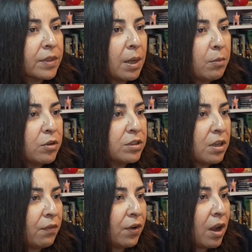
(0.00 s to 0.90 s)
The
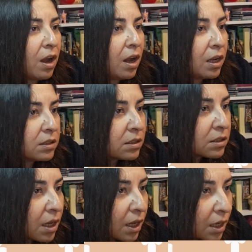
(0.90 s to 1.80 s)
Mercy of the
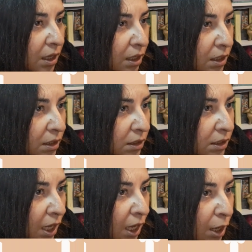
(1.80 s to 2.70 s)
Gods,
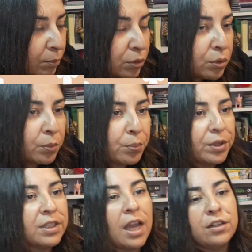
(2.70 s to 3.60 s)
and The
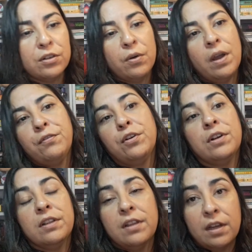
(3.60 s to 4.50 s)
Blueprint. I know I've
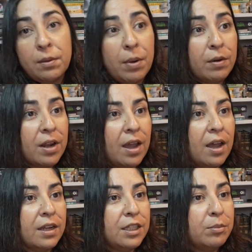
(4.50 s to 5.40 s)
heard a lot about
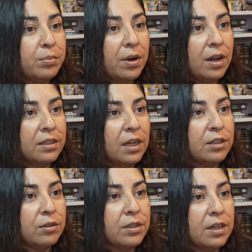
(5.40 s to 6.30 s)
Anibot. I
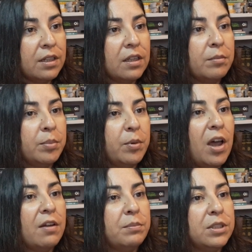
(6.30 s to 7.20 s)
know that a lot of people
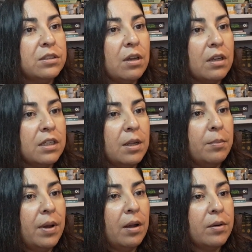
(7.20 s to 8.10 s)
have been talking
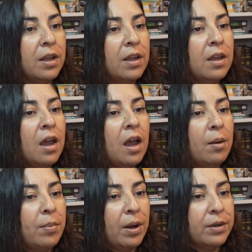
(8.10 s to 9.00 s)
about
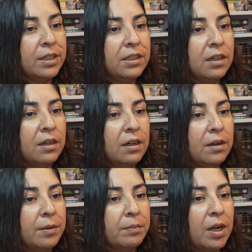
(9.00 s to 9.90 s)
it.
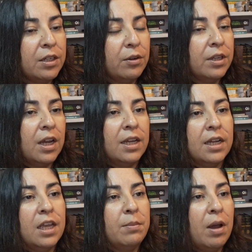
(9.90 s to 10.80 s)
I know it kind
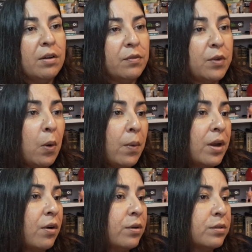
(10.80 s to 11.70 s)
of came out of
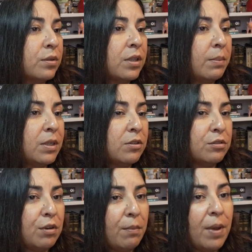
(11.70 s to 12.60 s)
nowhere. Also, The
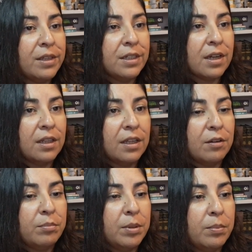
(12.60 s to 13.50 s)
Ministry of Magic.
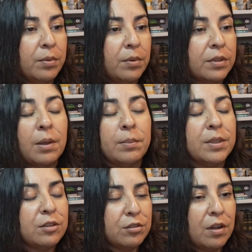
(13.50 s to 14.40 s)
The
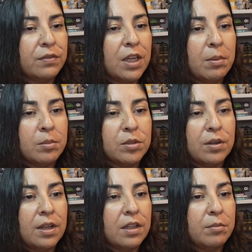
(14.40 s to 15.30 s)
Ministry of Time. I'm
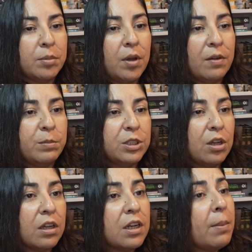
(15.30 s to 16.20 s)
sorry. A lot of people have been
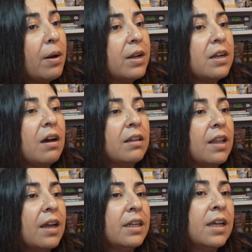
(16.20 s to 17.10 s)
talking about it
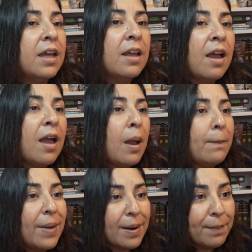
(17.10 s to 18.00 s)
online.
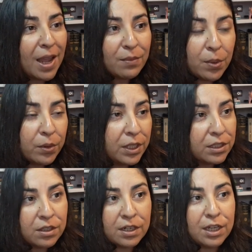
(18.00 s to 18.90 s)
But my vote
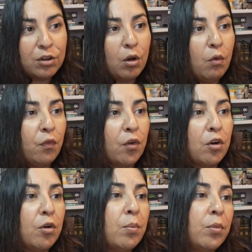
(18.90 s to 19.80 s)
is gonna go
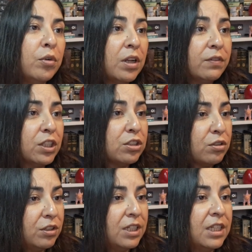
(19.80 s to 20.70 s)
for Moon of the
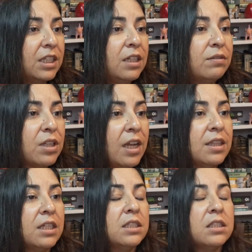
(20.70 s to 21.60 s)
Turning Leaves. I
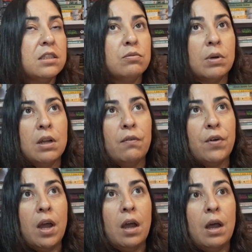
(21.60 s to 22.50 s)
think this is one of
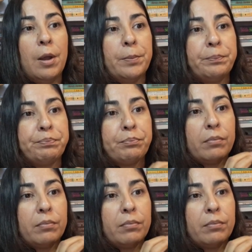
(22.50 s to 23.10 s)
a